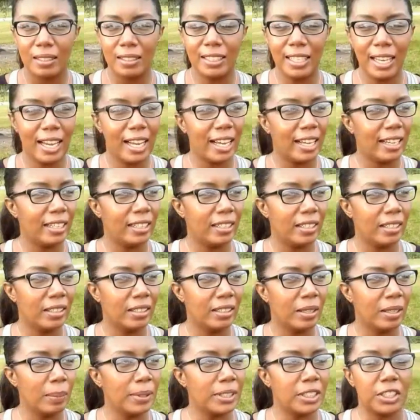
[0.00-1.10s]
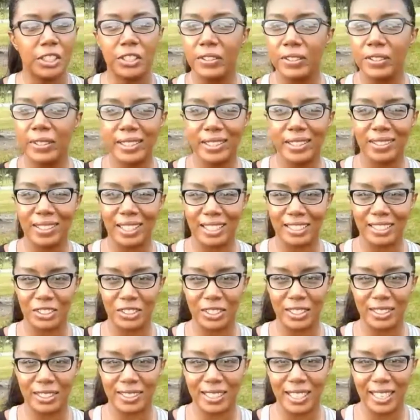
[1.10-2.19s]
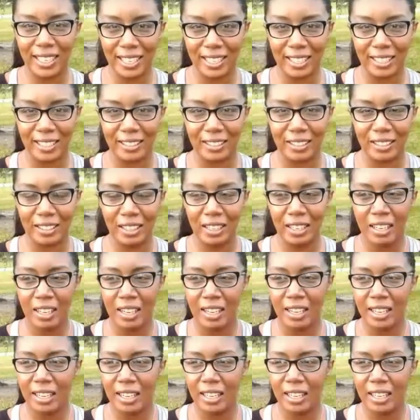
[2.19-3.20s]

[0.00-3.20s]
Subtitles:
Yet the material that she's in